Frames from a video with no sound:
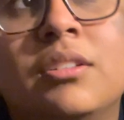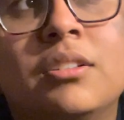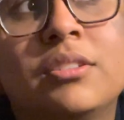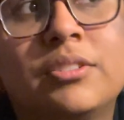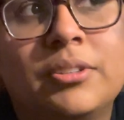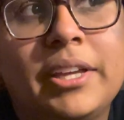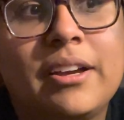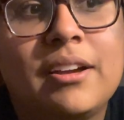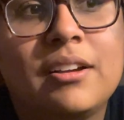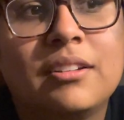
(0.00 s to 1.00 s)
So
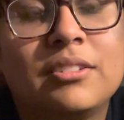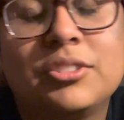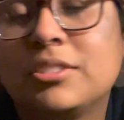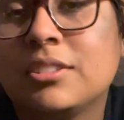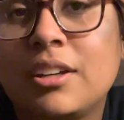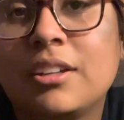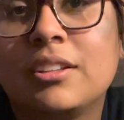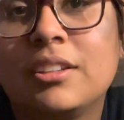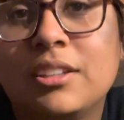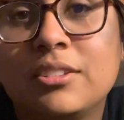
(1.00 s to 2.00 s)
yeah, just a lot
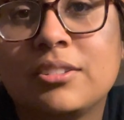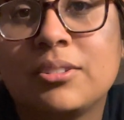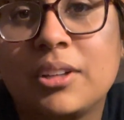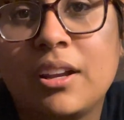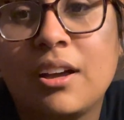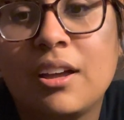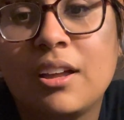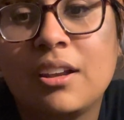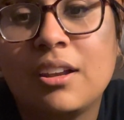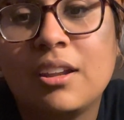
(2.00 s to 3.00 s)
of things going
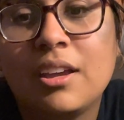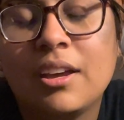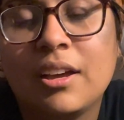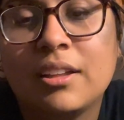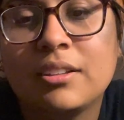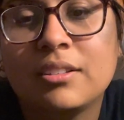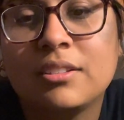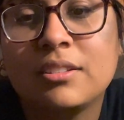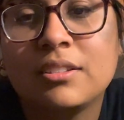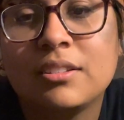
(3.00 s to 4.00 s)
on, and
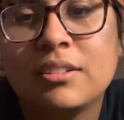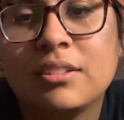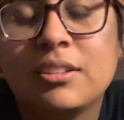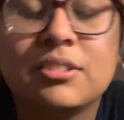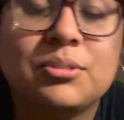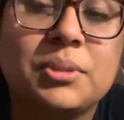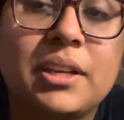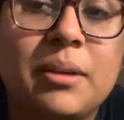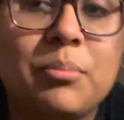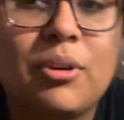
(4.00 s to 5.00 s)
this week
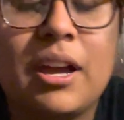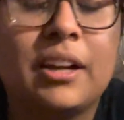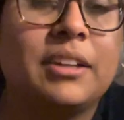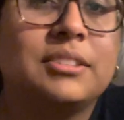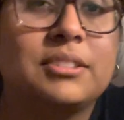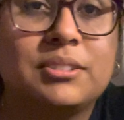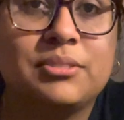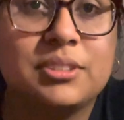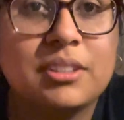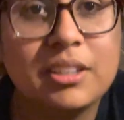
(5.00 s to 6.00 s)
at Prac I just
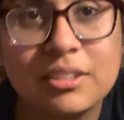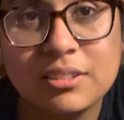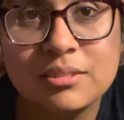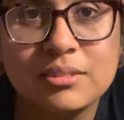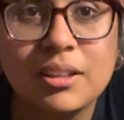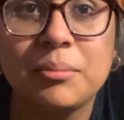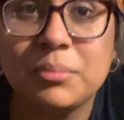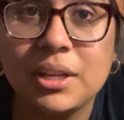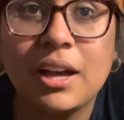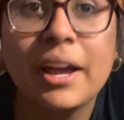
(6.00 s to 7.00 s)
feel like I'm
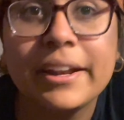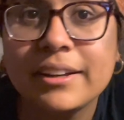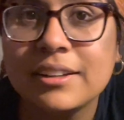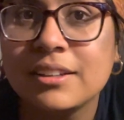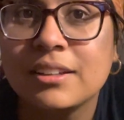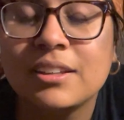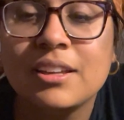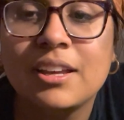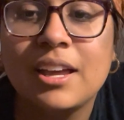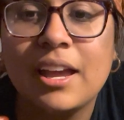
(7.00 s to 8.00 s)
behind,
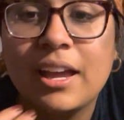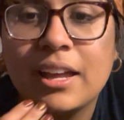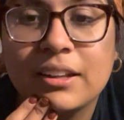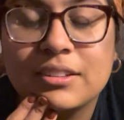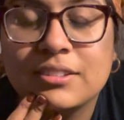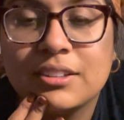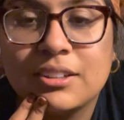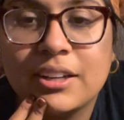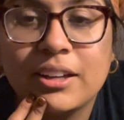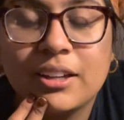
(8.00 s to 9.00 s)
and
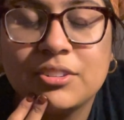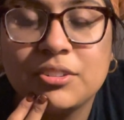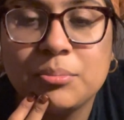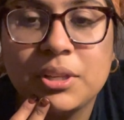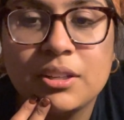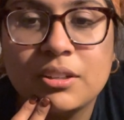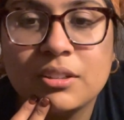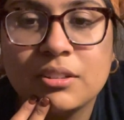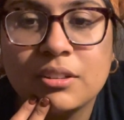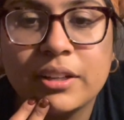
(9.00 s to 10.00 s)
I got to make
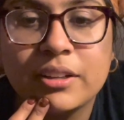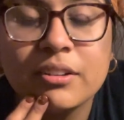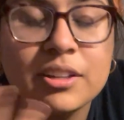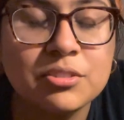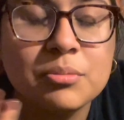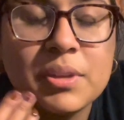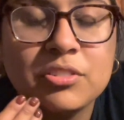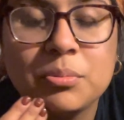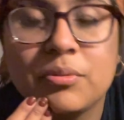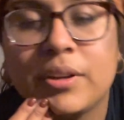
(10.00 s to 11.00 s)
like a list with my
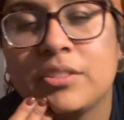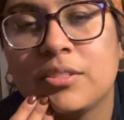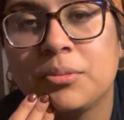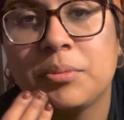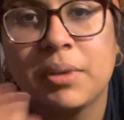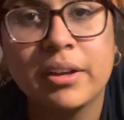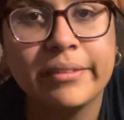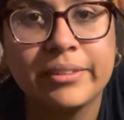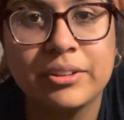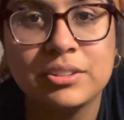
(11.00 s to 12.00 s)
supervisor. We met
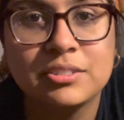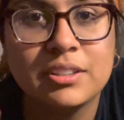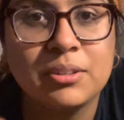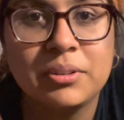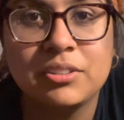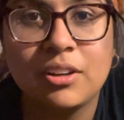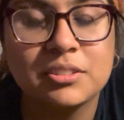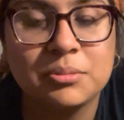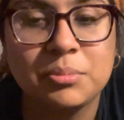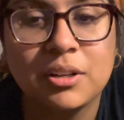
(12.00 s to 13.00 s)
on Thursday and we
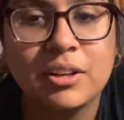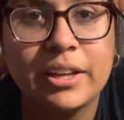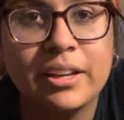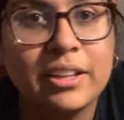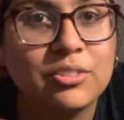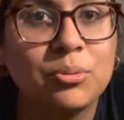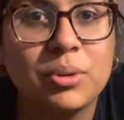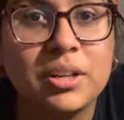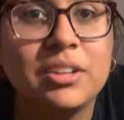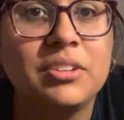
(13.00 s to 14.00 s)
talked about like, so
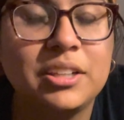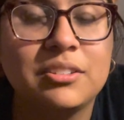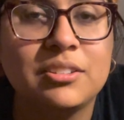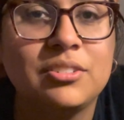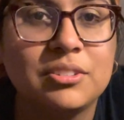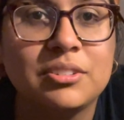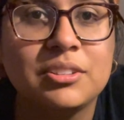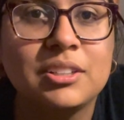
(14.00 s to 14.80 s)
what do you need to do?